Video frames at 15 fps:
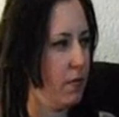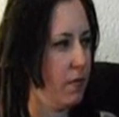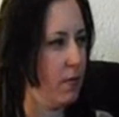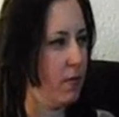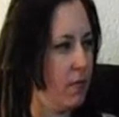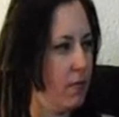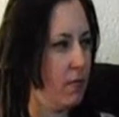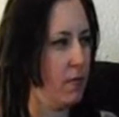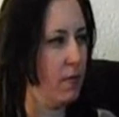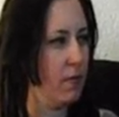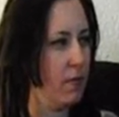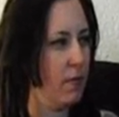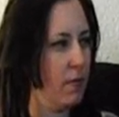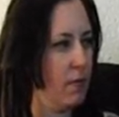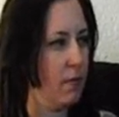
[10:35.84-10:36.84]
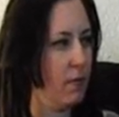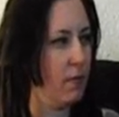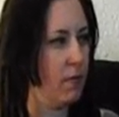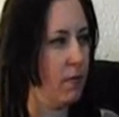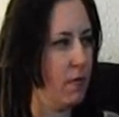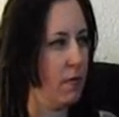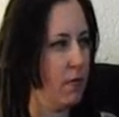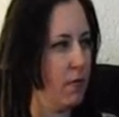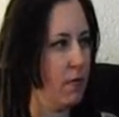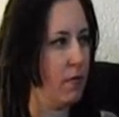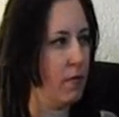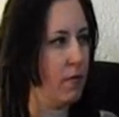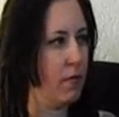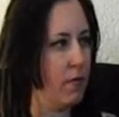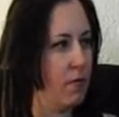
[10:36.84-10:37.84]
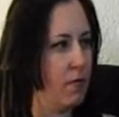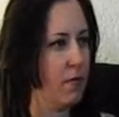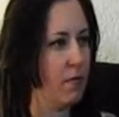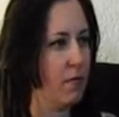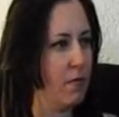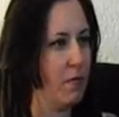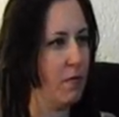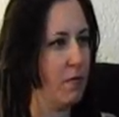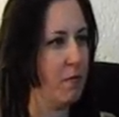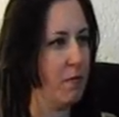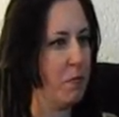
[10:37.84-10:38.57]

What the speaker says: The person shown says nothing.